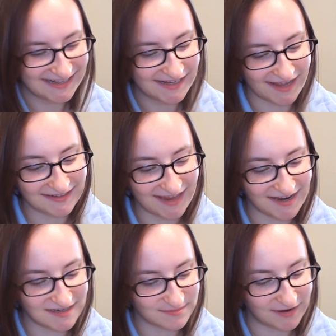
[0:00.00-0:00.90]
I think
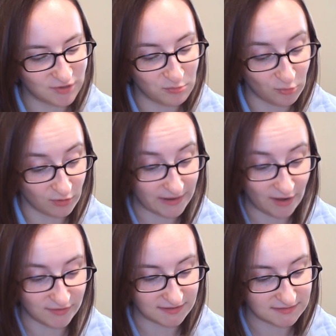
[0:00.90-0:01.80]
Hayes might know more
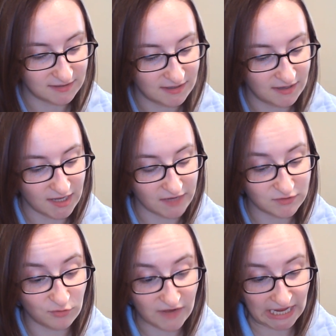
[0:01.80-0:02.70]
about it. I have to go